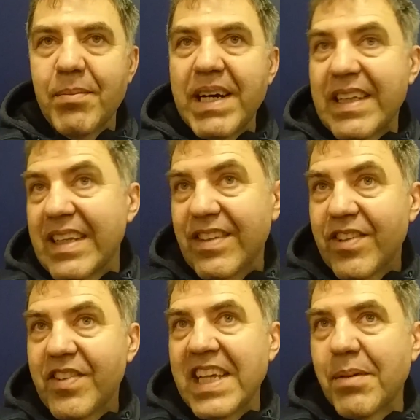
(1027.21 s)
but
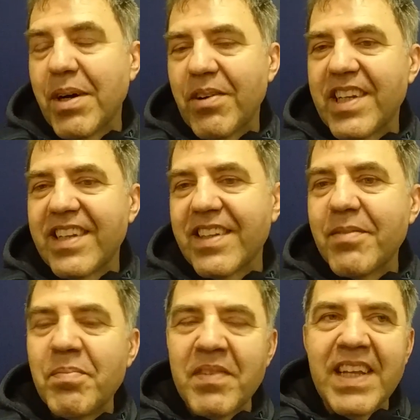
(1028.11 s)
just think about it
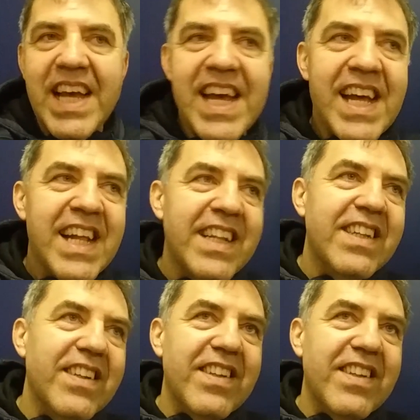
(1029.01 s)
and